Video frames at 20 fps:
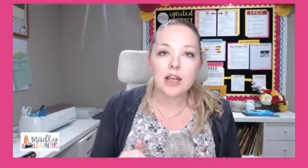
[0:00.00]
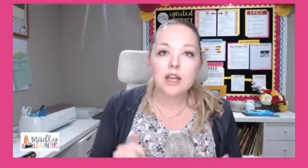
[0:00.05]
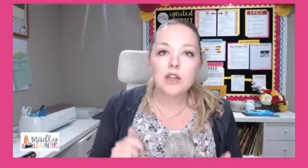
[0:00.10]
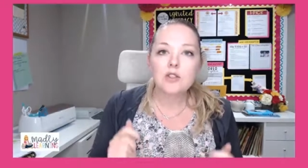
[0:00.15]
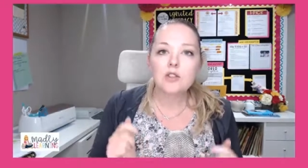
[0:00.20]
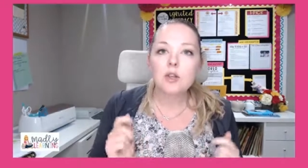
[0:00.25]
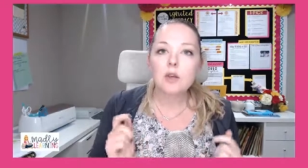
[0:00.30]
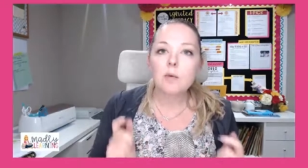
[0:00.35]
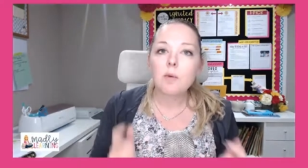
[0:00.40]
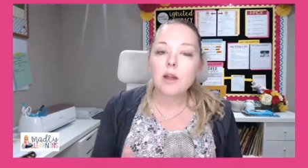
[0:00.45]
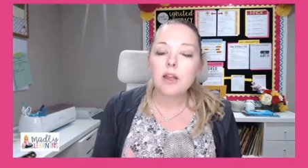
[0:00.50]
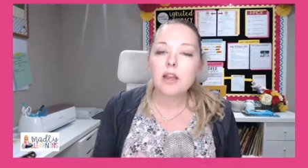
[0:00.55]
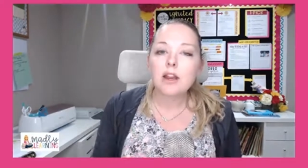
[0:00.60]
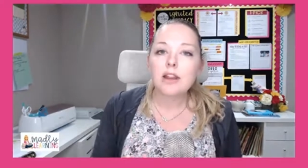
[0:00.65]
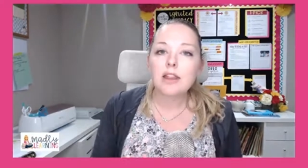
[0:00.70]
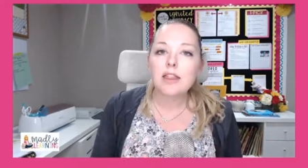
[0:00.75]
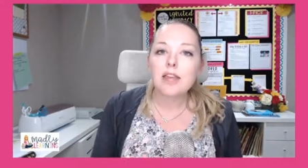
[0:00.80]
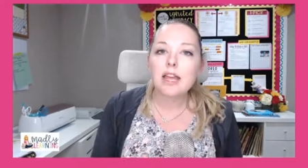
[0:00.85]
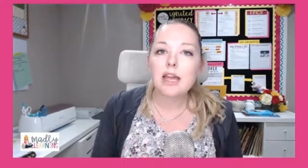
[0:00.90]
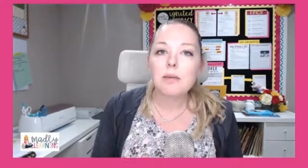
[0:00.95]
So I want you
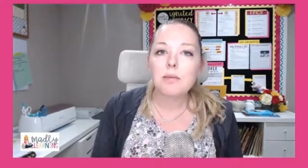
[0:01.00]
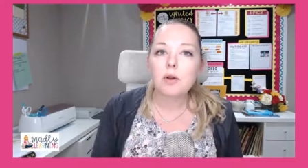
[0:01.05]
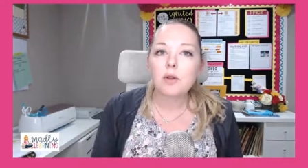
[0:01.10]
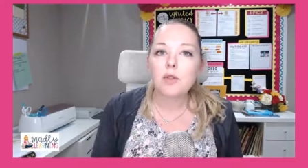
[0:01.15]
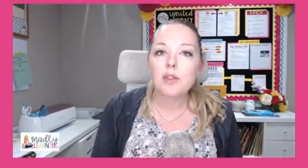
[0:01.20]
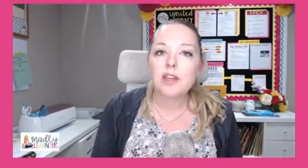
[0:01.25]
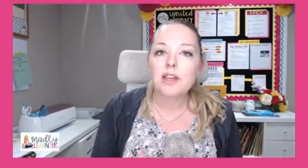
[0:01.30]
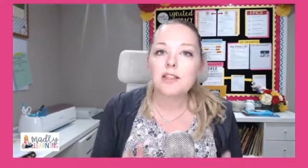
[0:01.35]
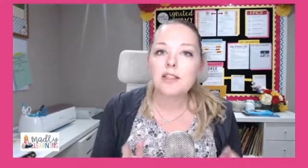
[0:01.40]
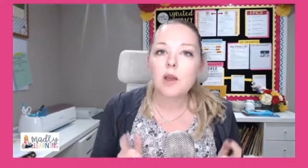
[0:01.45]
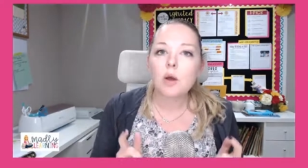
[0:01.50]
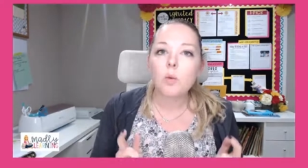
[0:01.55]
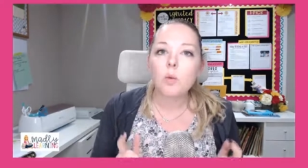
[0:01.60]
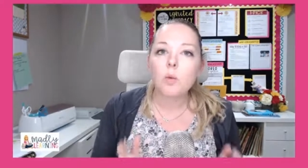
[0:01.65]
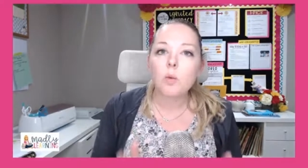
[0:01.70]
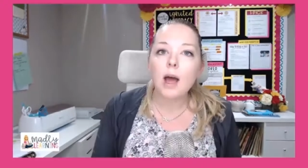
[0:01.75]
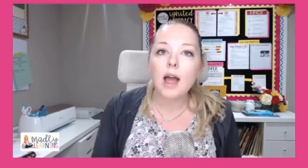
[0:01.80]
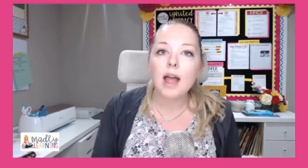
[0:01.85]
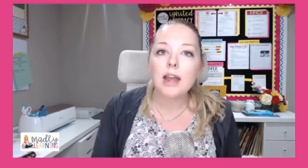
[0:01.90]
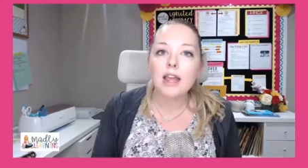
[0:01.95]
to think about this.
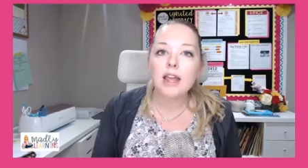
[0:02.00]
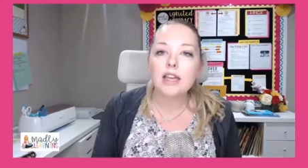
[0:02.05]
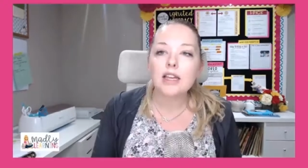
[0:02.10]
What